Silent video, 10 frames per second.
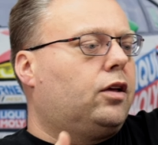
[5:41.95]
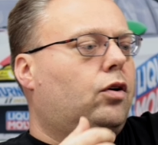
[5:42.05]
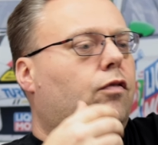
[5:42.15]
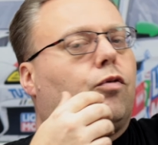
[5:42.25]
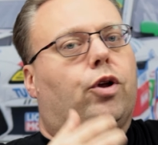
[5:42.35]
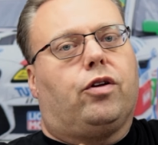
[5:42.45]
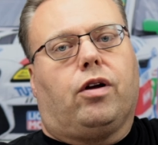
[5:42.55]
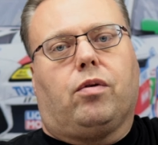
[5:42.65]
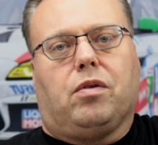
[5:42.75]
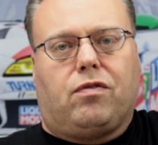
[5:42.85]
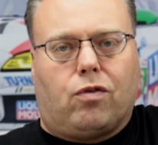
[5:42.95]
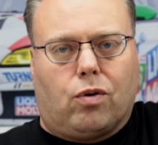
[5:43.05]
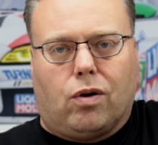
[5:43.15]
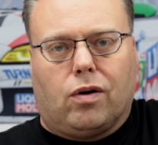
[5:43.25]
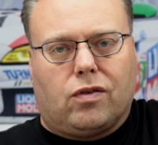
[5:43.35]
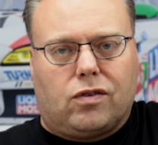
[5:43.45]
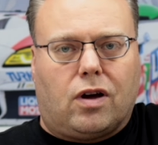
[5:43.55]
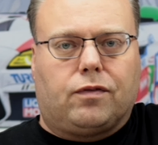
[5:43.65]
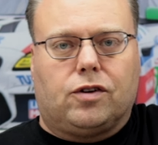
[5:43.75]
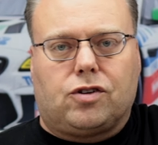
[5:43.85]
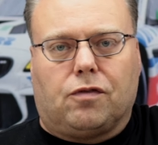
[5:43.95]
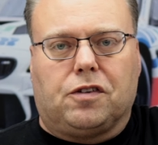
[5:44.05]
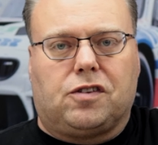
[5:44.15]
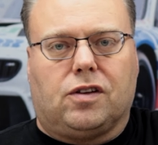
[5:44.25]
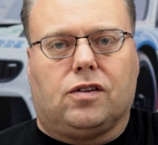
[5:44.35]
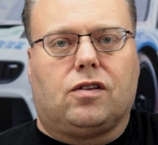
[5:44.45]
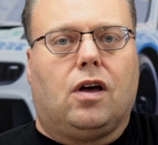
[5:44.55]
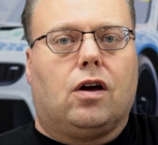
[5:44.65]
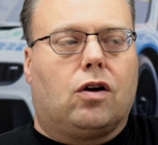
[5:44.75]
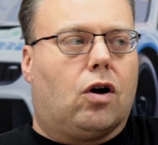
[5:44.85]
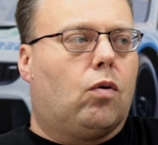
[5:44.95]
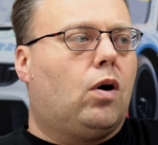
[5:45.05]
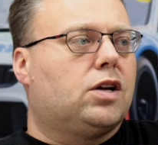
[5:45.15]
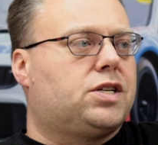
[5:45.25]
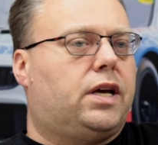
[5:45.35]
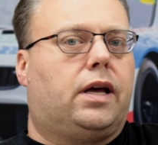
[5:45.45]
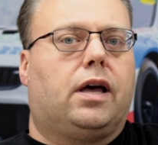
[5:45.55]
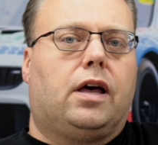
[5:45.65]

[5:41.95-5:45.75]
Your 40 degree would be for softer surfaces, car washing.